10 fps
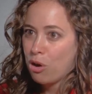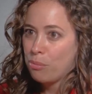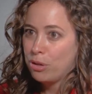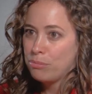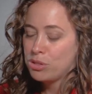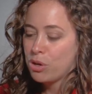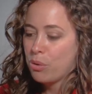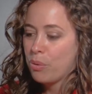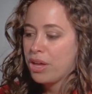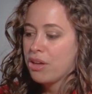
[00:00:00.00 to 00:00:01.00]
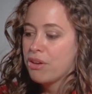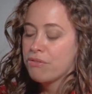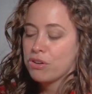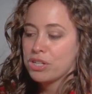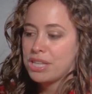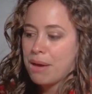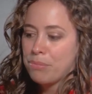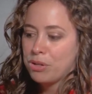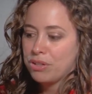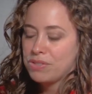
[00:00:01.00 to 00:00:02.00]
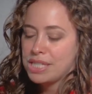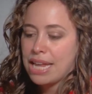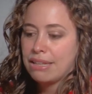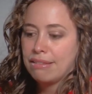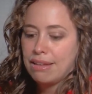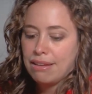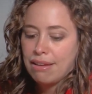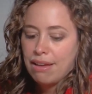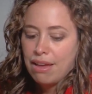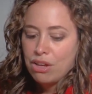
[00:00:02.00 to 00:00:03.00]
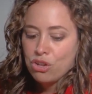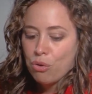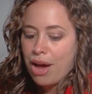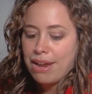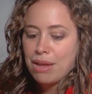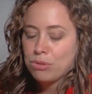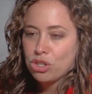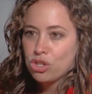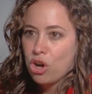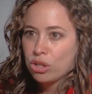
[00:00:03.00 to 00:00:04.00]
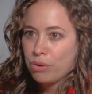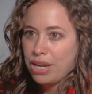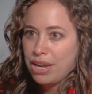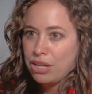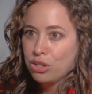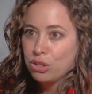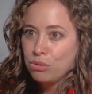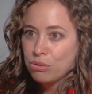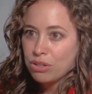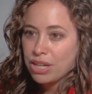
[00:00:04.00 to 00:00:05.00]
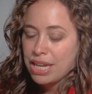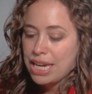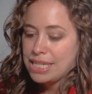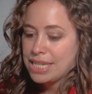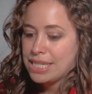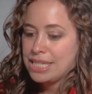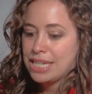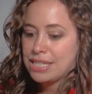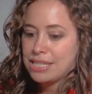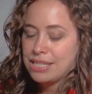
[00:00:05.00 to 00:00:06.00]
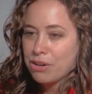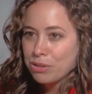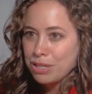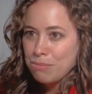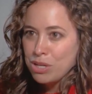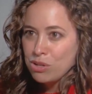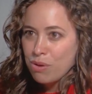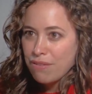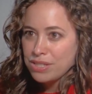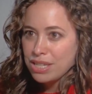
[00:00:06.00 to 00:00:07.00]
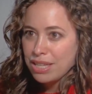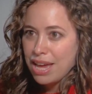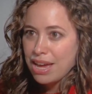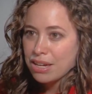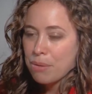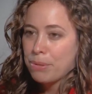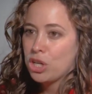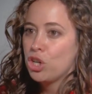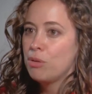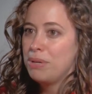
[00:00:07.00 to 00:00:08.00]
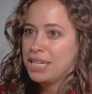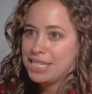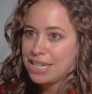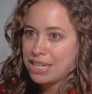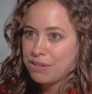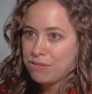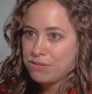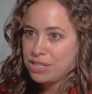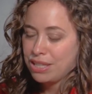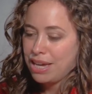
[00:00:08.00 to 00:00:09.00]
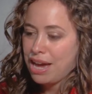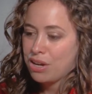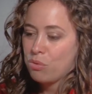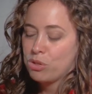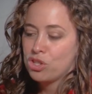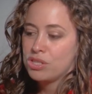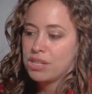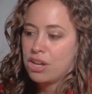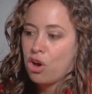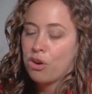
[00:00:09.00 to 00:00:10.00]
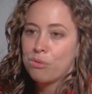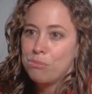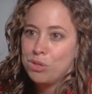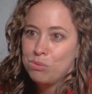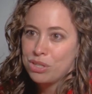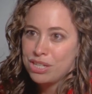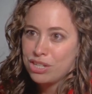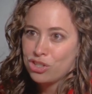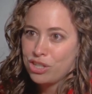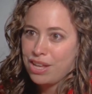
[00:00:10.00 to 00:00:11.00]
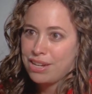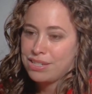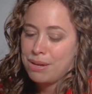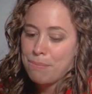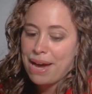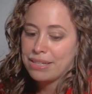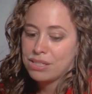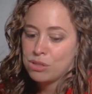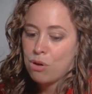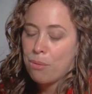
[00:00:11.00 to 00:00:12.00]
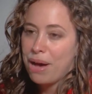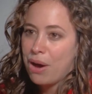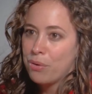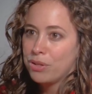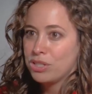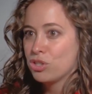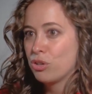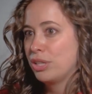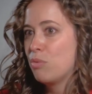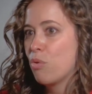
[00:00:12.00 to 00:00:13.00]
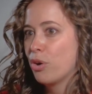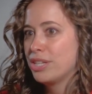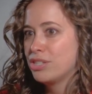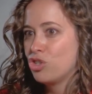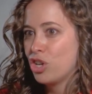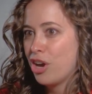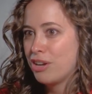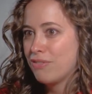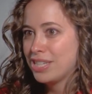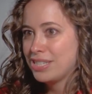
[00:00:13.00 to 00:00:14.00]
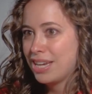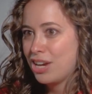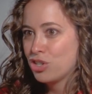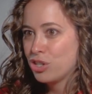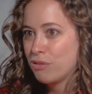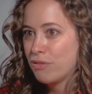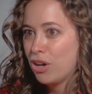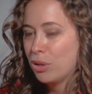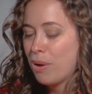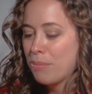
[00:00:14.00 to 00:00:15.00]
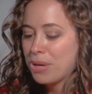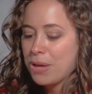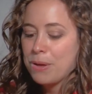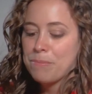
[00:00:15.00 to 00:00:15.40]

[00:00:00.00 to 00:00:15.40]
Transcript: problem. So, for example, if suddenly you're unable to tolerate any gluten, it doesn't necessarily mean you have celiac, but it could be indicative of celiac, which is an autoimmune condition that impacts the small bowel and certainly warrants GI investigation and follow-up.